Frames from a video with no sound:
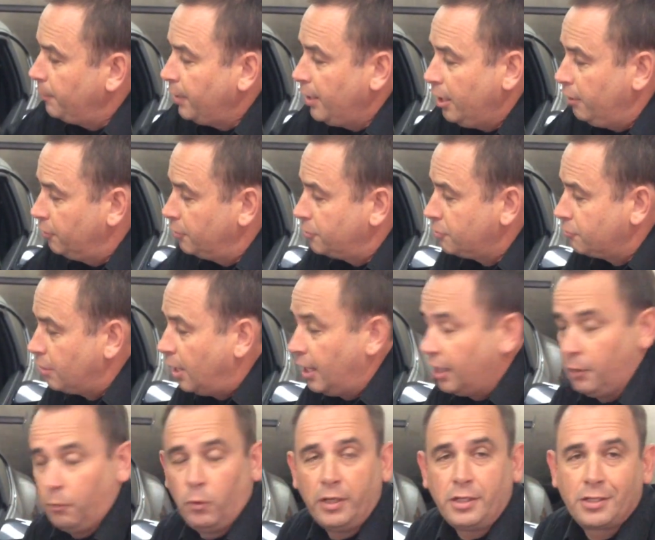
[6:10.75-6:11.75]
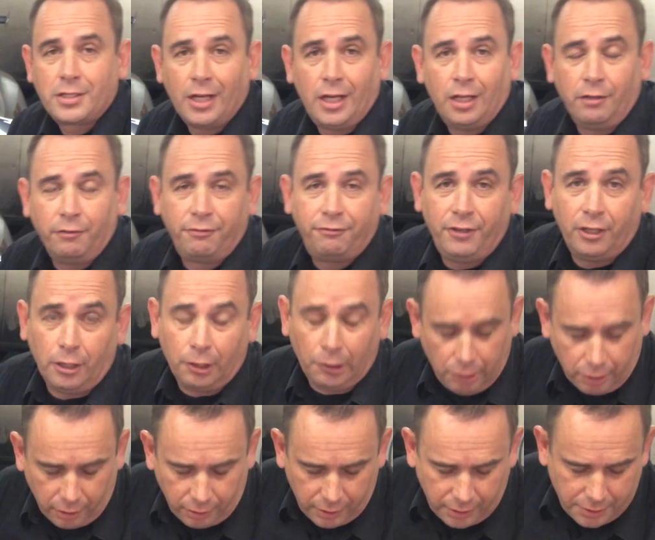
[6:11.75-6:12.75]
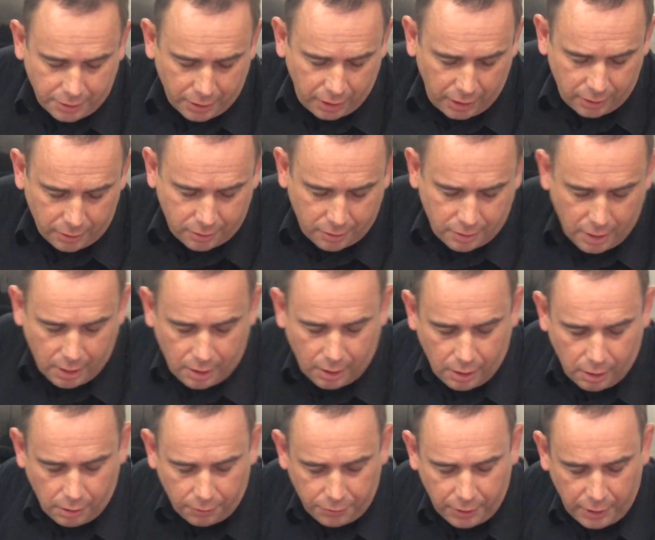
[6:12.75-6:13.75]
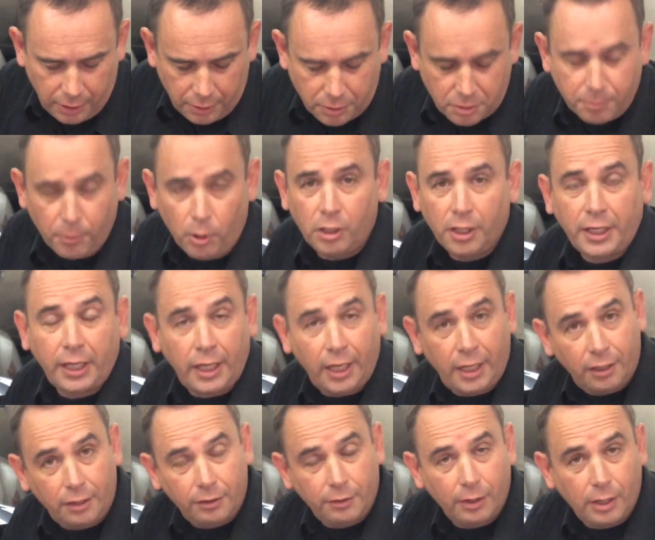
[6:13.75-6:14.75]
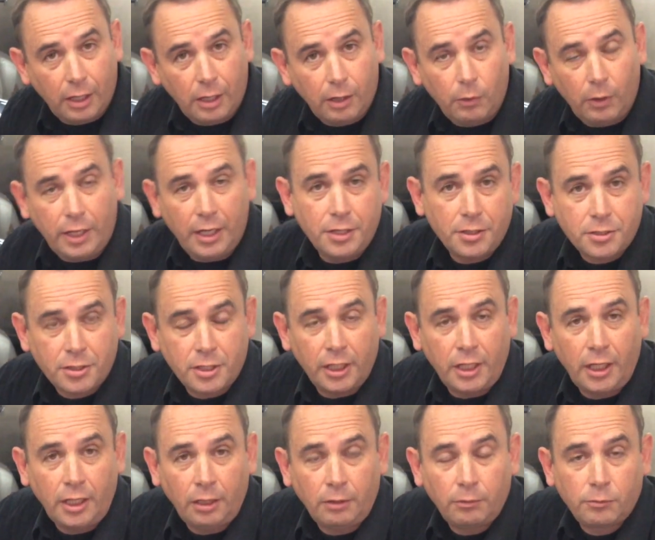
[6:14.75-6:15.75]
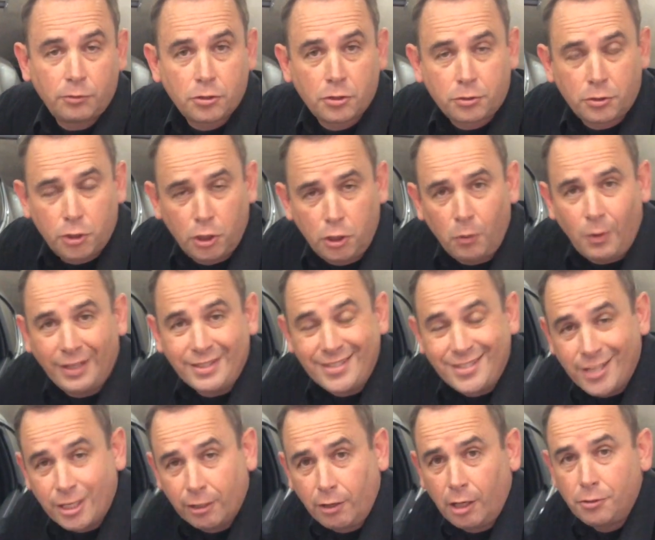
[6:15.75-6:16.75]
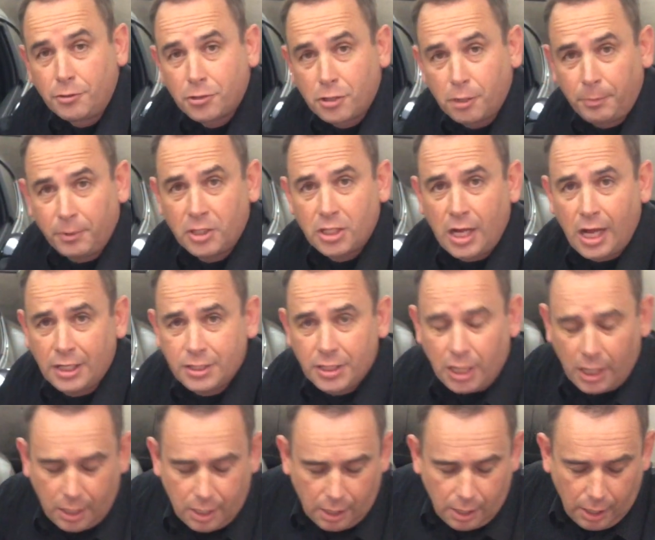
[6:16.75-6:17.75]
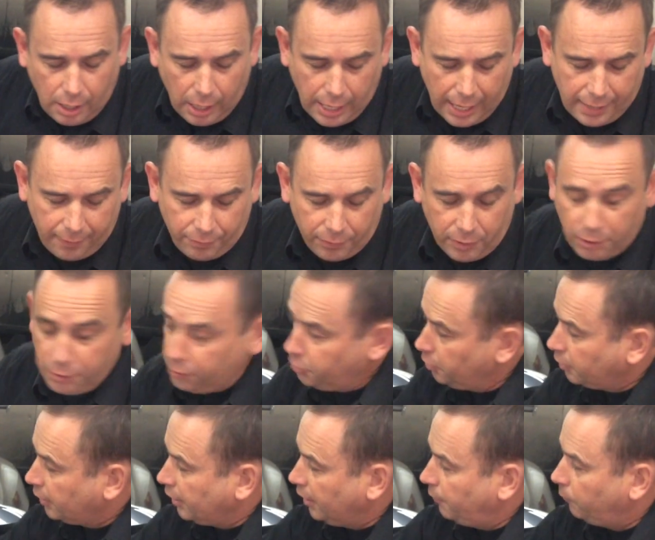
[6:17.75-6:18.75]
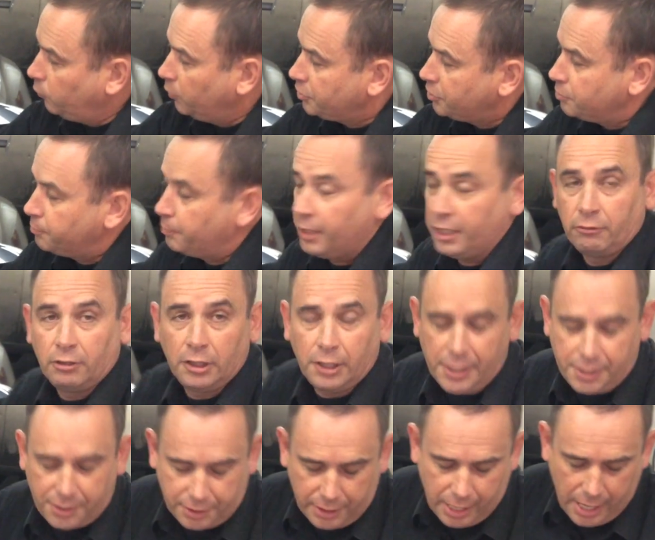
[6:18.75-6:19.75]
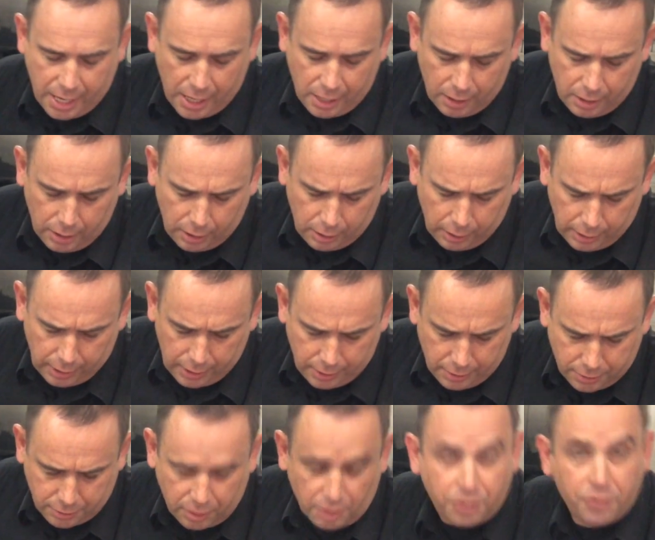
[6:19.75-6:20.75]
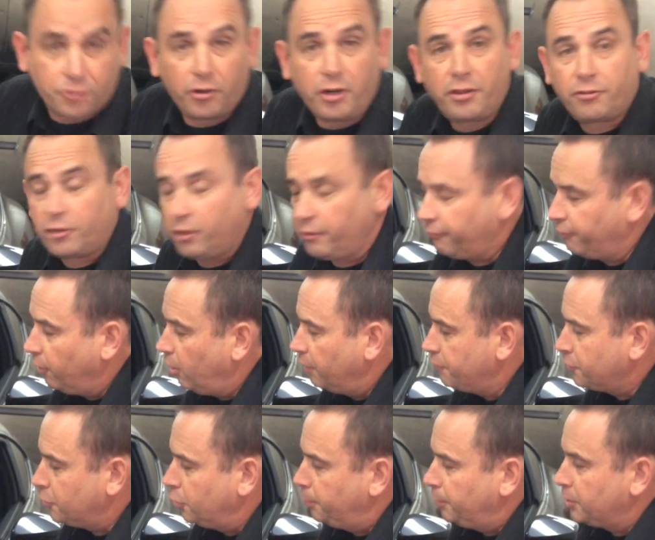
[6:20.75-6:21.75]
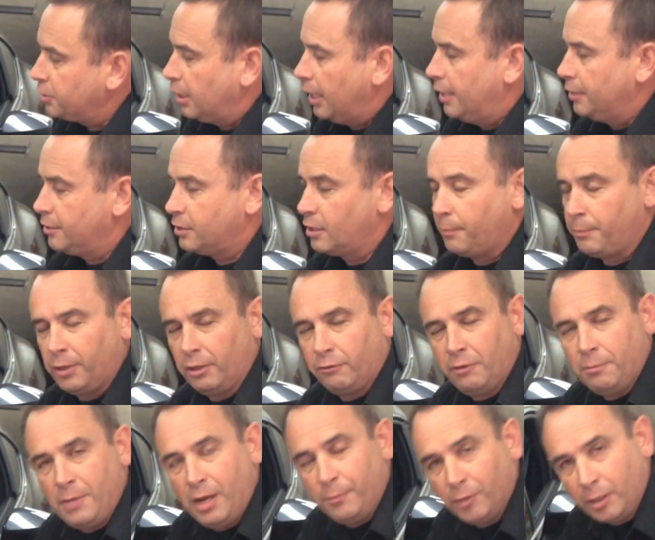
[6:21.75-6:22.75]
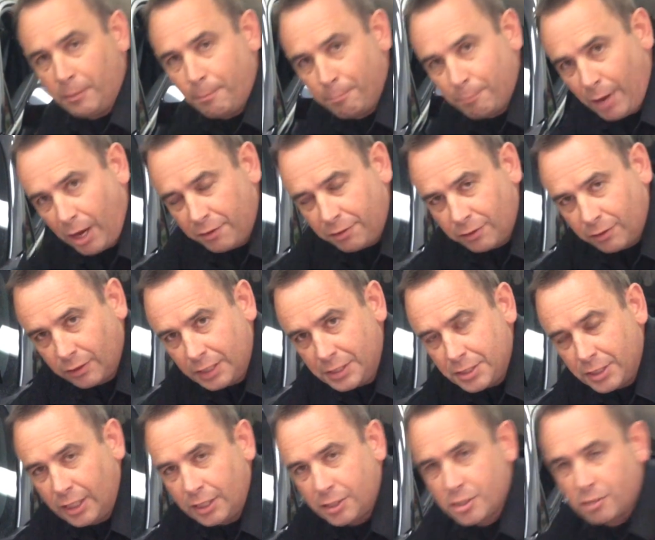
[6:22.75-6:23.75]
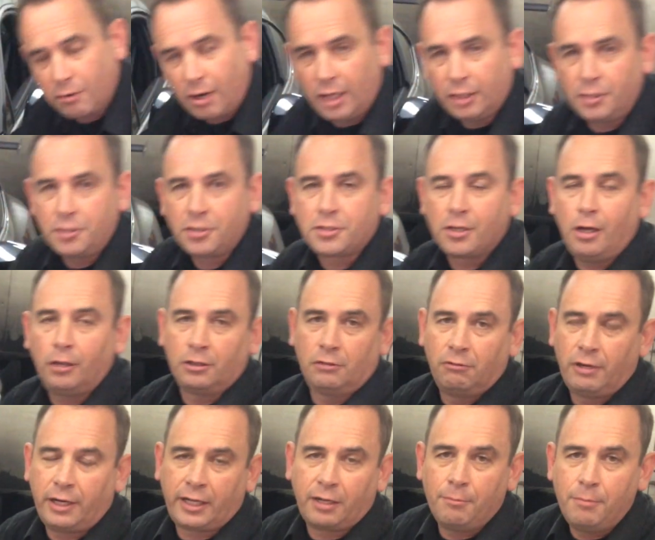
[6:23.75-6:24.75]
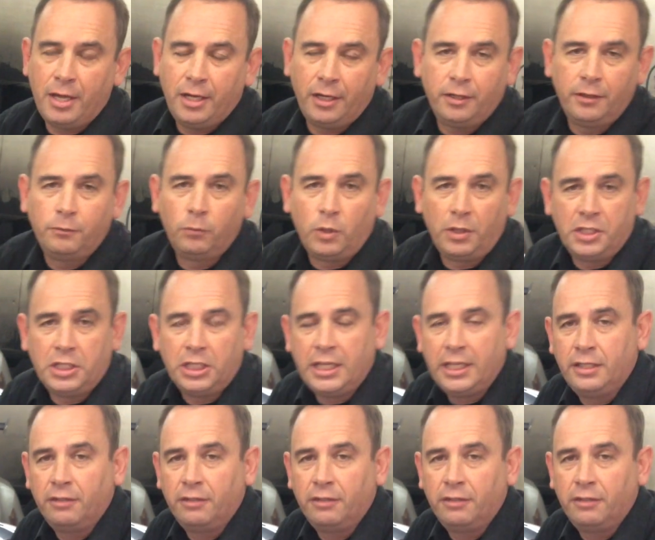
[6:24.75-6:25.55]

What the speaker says: Here in Australia we sell and fit a lot of these kits. The smaller kit is the 210 Supercharger, and the new kit which is being released now is the 335 Supercharger. But remembering both of these kits are only sold and recommended with the